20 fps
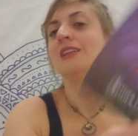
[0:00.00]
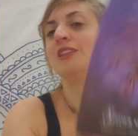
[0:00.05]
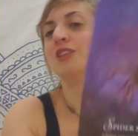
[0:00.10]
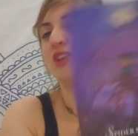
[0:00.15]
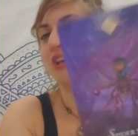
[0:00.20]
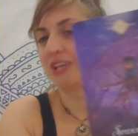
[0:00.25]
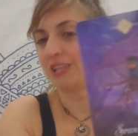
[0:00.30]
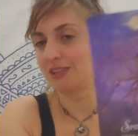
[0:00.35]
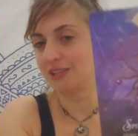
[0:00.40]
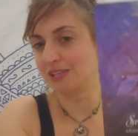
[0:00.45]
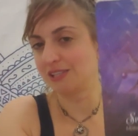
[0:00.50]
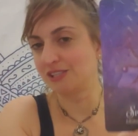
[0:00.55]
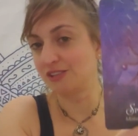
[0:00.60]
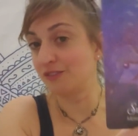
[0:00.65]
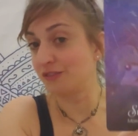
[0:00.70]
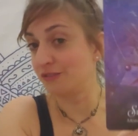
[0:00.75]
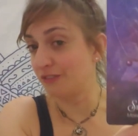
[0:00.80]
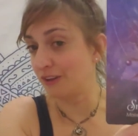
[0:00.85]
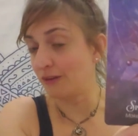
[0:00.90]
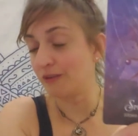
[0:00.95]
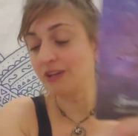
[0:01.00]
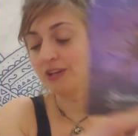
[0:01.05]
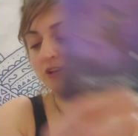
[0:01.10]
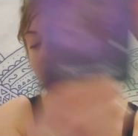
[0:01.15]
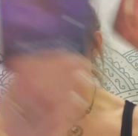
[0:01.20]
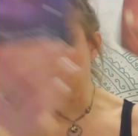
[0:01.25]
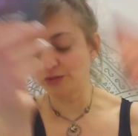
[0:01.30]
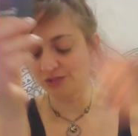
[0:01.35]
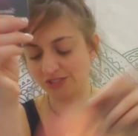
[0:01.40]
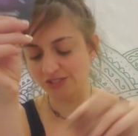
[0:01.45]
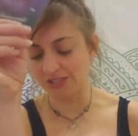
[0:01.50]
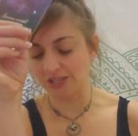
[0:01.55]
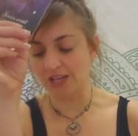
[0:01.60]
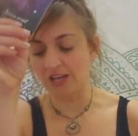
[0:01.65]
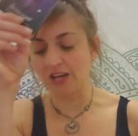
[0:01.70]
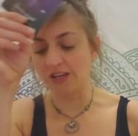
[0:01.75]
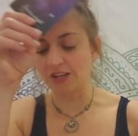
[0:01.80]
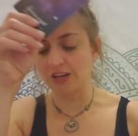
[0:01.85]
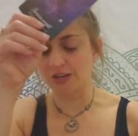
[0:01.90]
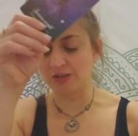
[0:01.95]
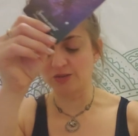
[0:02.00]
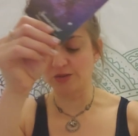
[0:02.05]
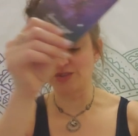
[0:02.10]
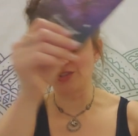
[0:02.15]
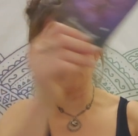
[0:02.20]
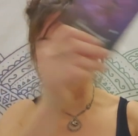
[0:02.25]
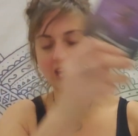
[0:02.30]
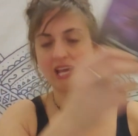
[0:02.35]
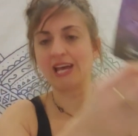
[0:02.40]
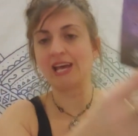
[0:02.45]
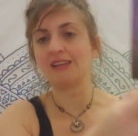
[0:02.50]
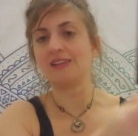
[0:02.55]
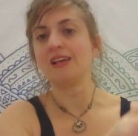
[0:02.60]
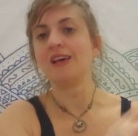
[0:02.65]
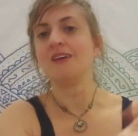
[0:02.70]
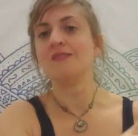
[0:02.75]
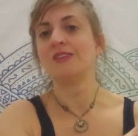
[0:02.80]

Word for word: Look at this very closely and understand